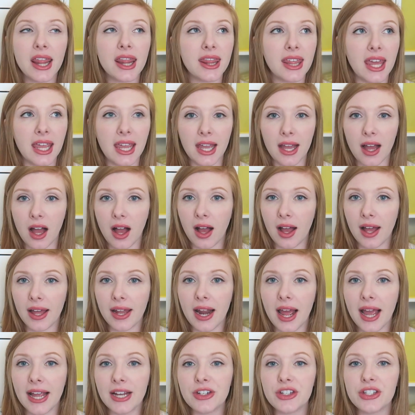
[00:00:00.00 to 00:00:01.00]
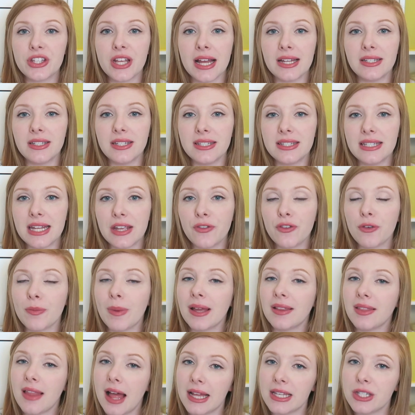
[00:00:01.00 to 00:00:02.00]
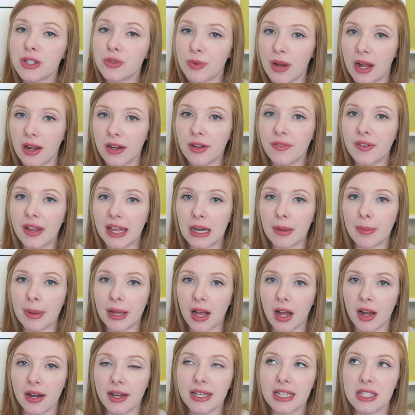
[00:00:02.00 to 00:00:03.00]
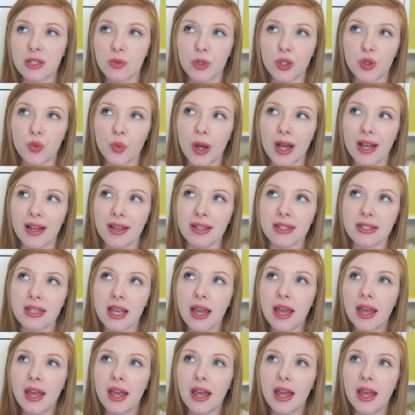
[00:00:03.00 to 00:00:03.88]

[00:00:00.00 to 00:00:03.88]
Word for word: Thank God. I just had to stay for my last round of antibiotics, which was